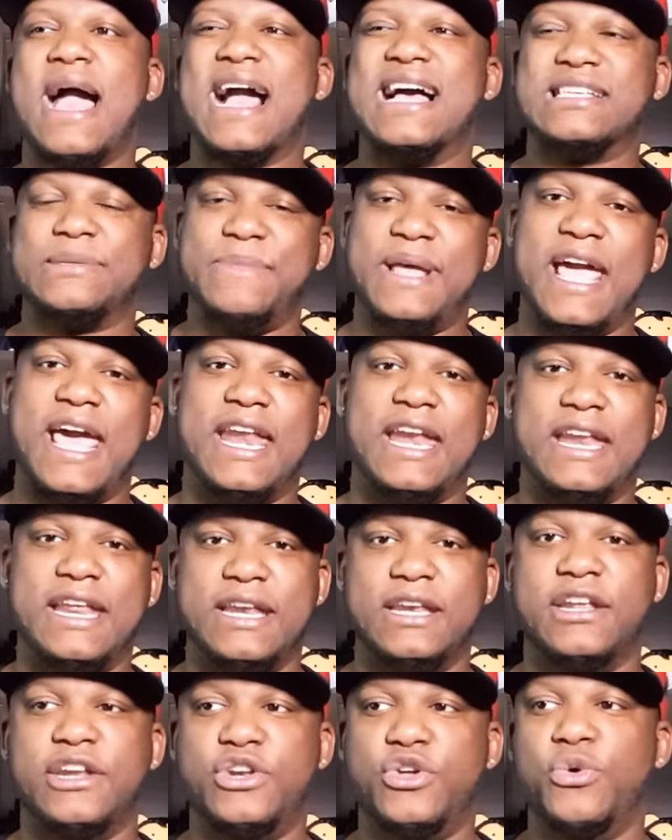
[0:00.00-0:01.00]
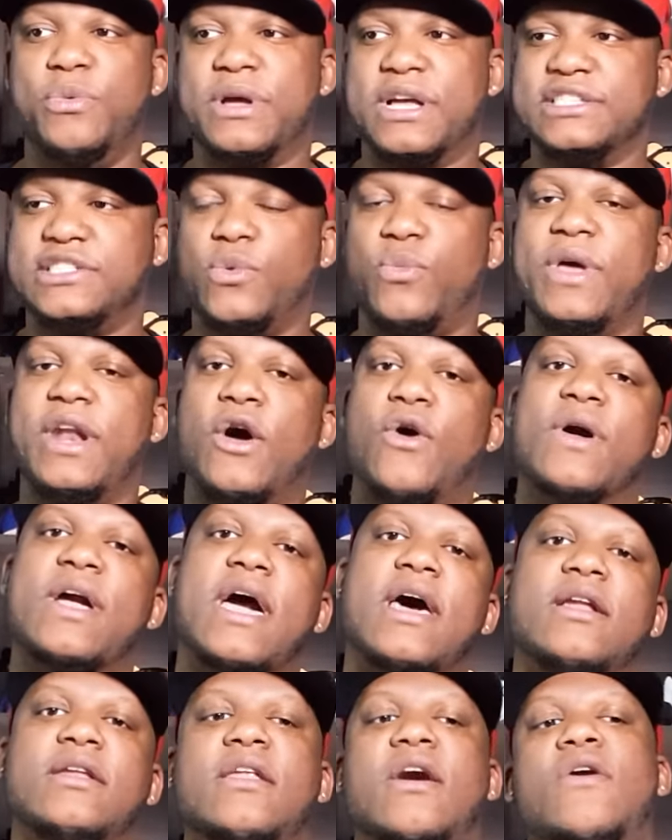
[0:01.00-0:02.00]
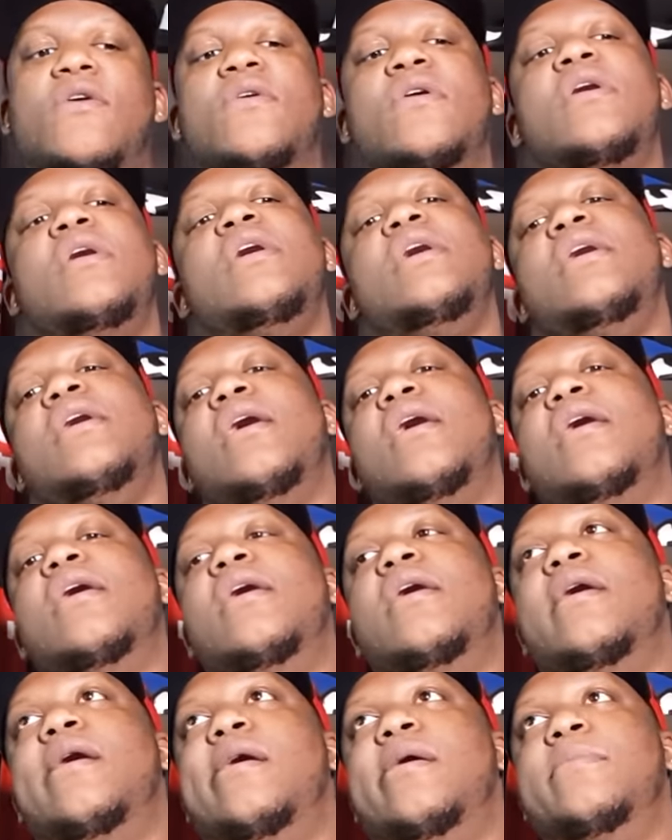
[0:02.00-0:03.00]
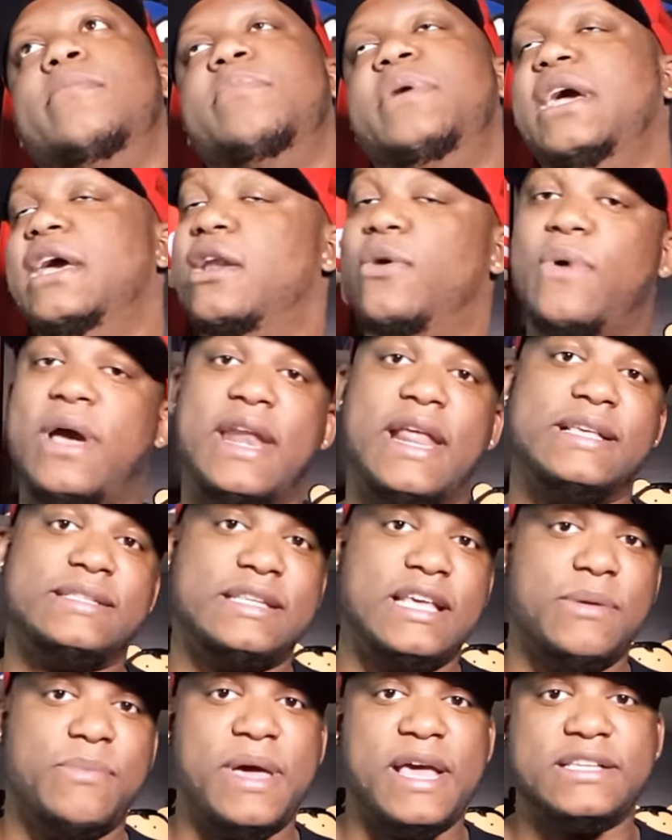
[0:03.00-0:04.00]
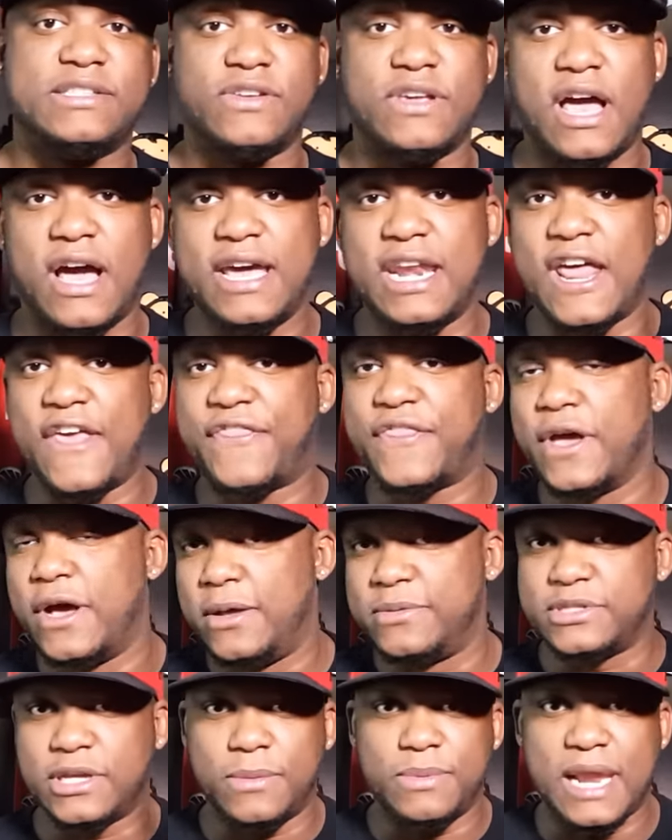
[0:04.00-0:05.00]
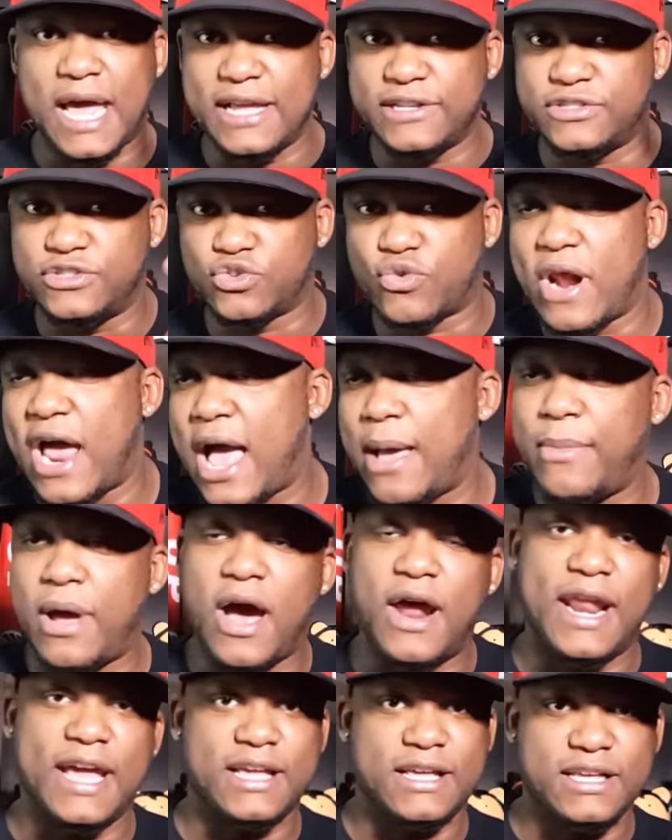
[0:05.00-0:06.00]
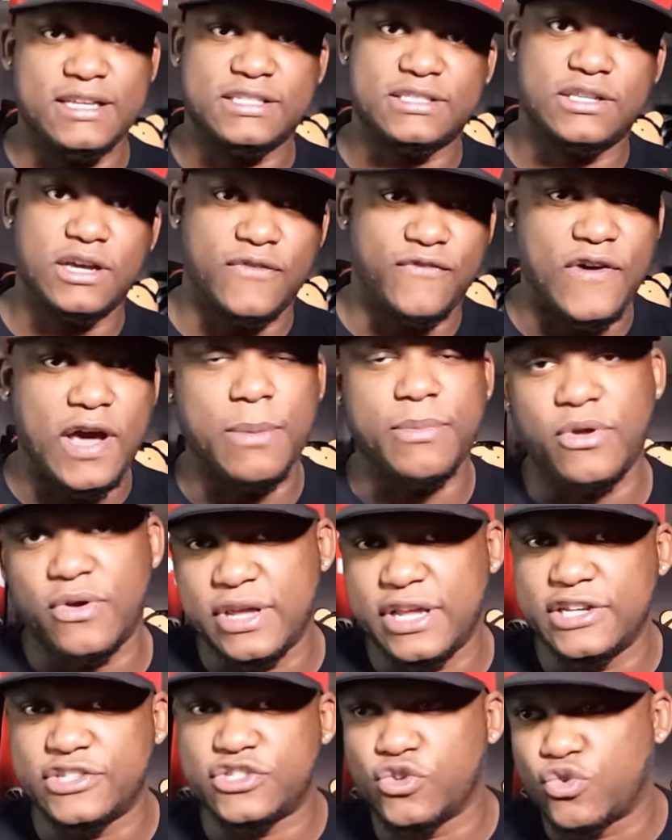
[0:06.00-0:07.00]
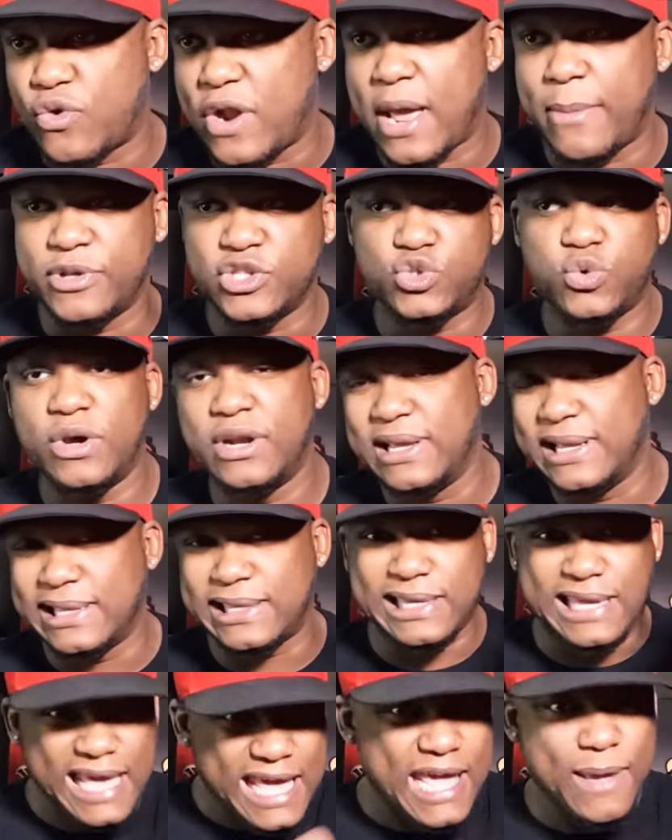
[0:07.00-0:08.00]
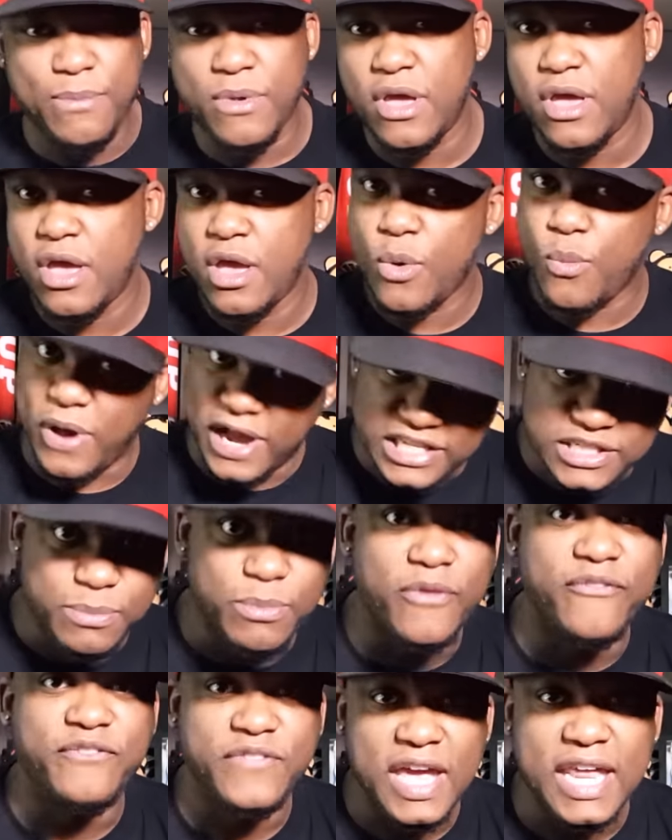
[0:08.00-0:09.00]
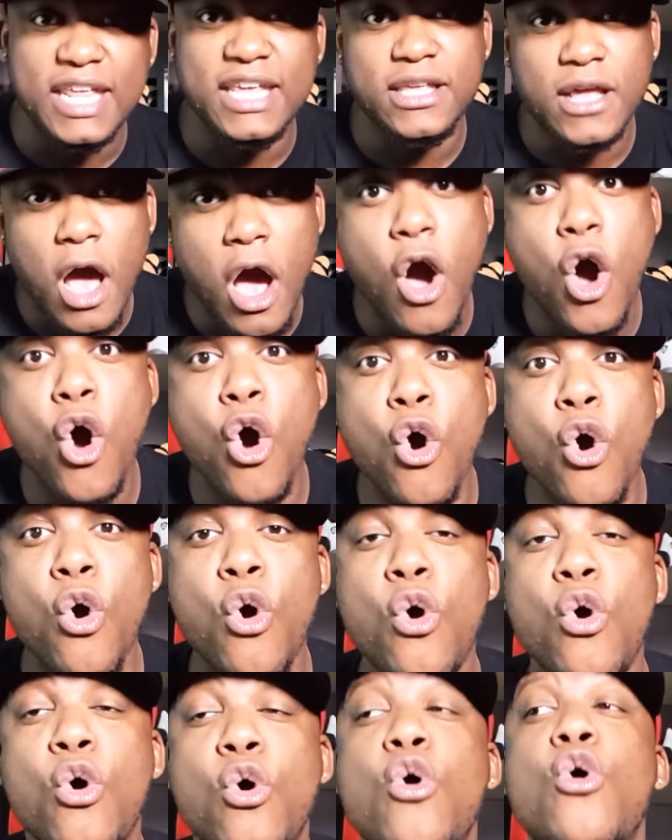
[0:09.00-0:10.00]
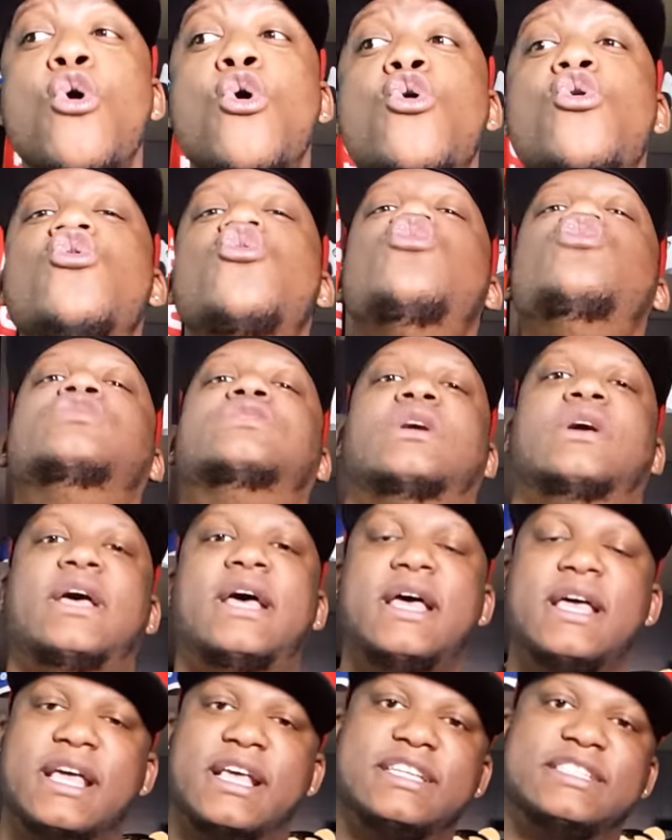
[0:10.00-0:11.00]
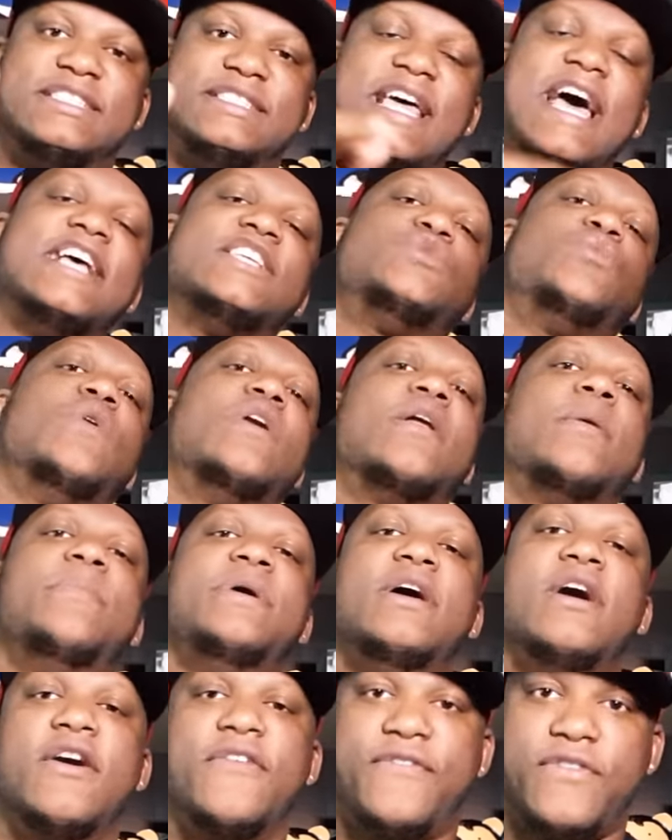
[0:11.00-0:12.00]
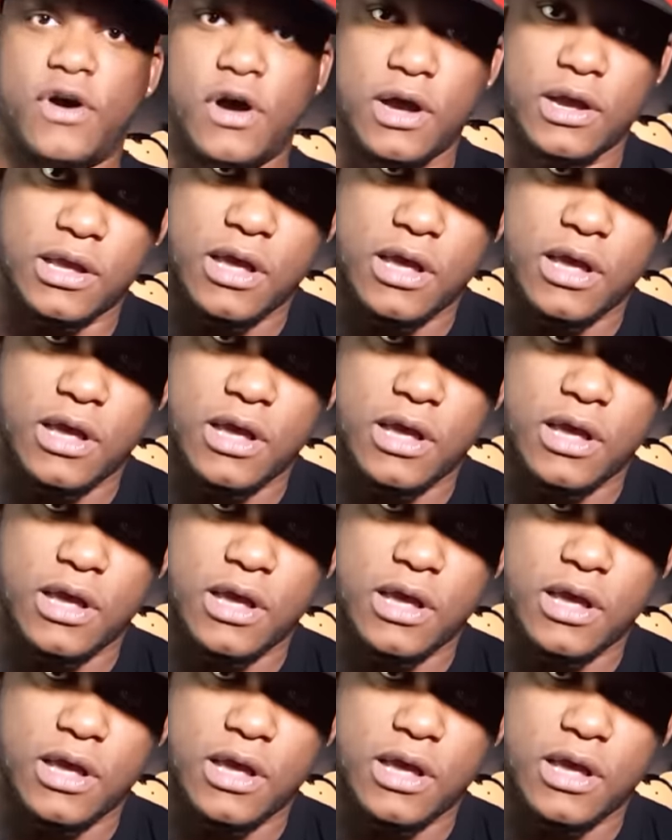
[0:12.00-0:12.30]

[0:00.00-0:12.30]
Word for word: I got some editing to do because it went on kind of long. Um, but anyway, that's it, man. So y'all hit that thumbs up, like, subscribe, all that good stuff. Follow me on Instagram and Twitter and keep watching my videos. Cause that's what I'm here for.